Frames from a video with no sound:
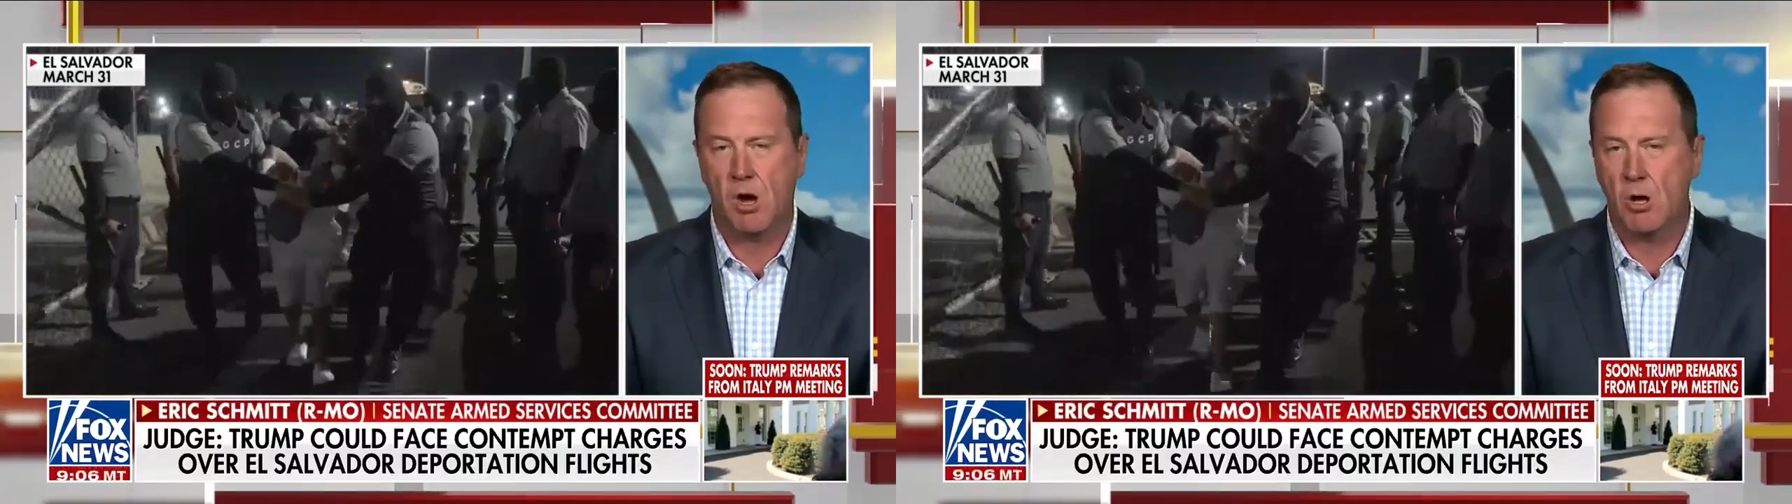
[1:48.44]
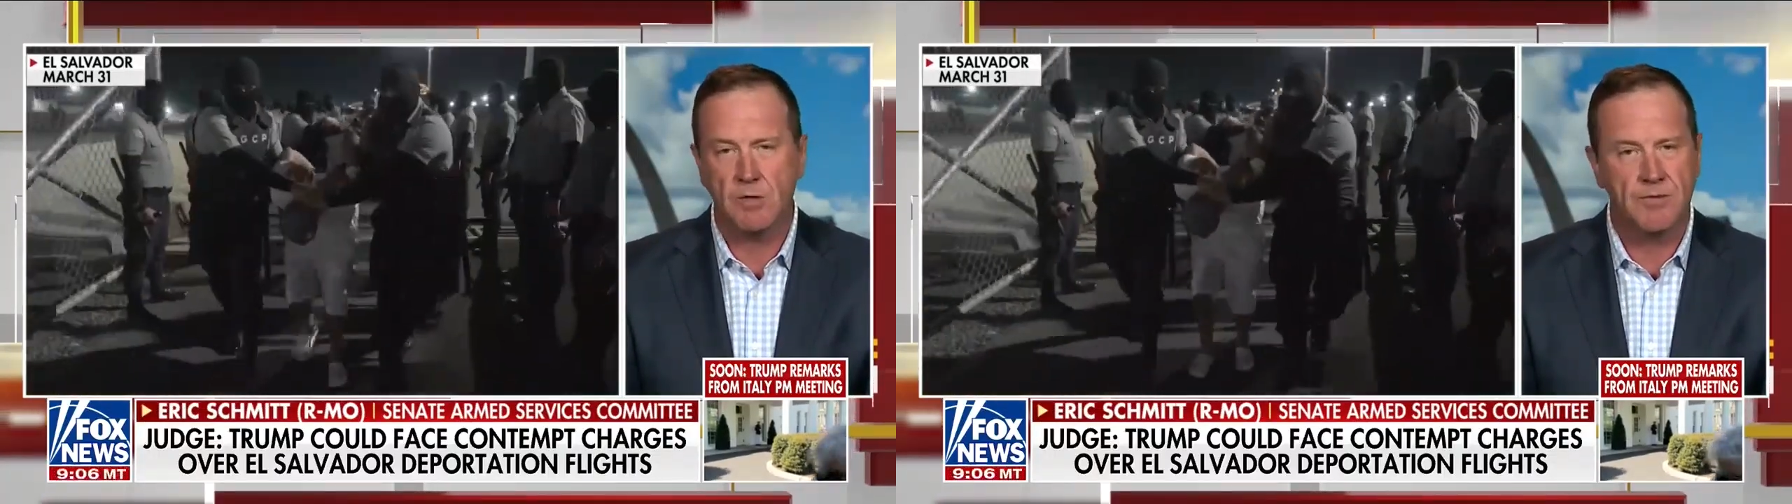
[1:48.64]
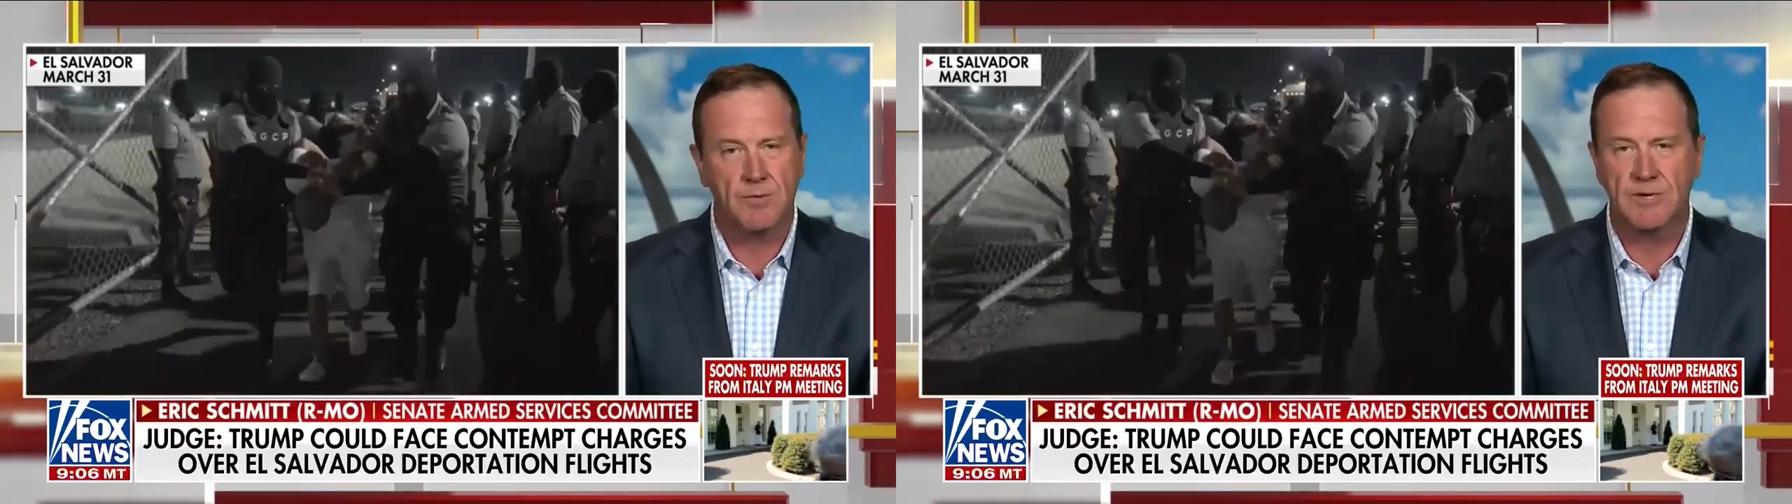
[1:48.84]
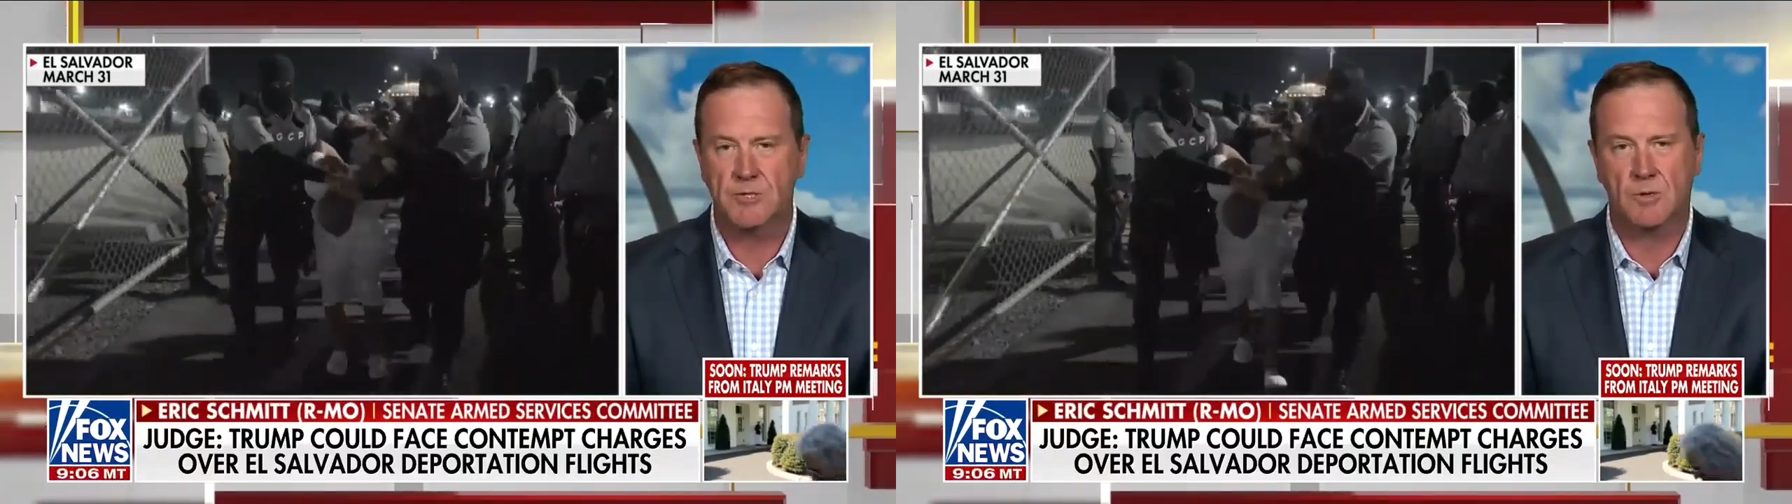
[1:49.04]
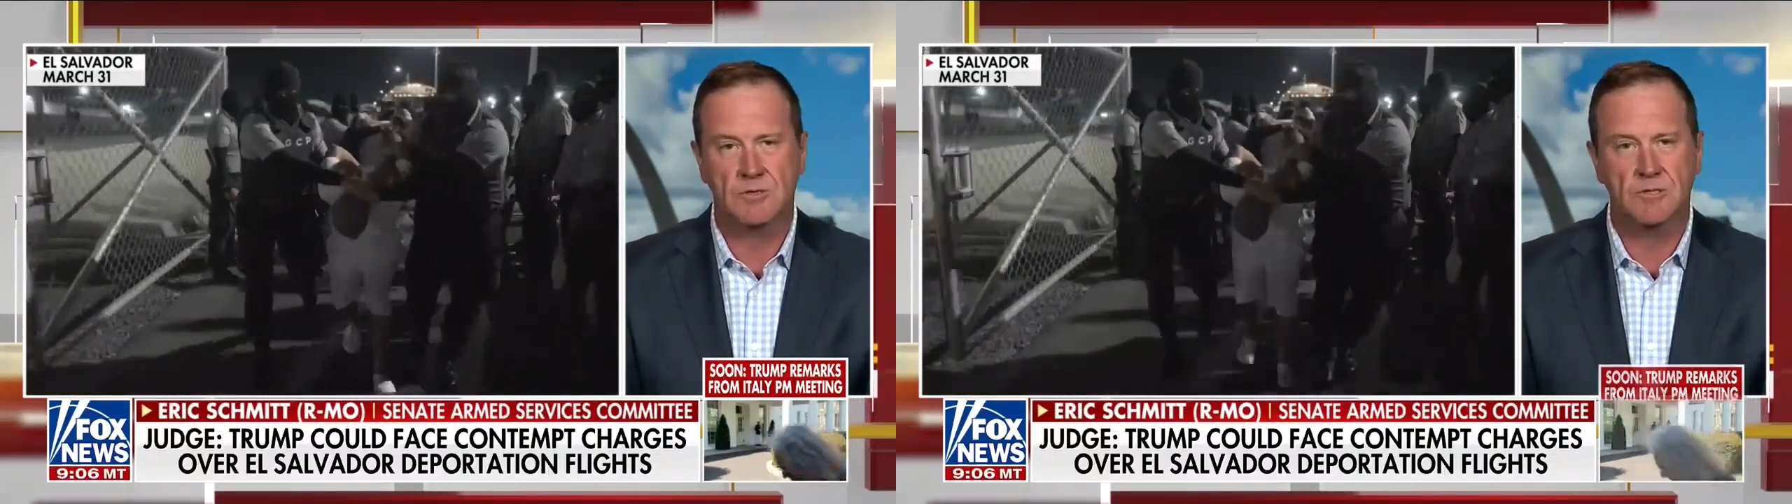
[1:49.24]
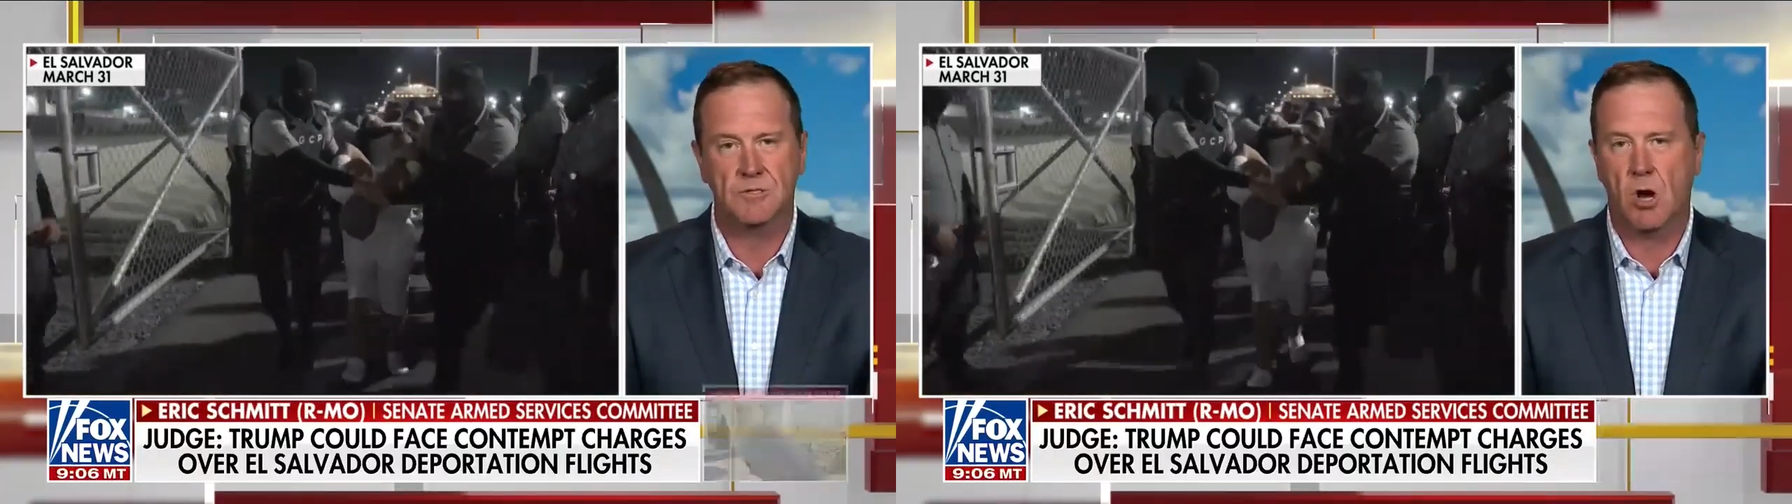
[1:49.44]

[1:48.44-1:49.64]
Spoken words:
all of their resources,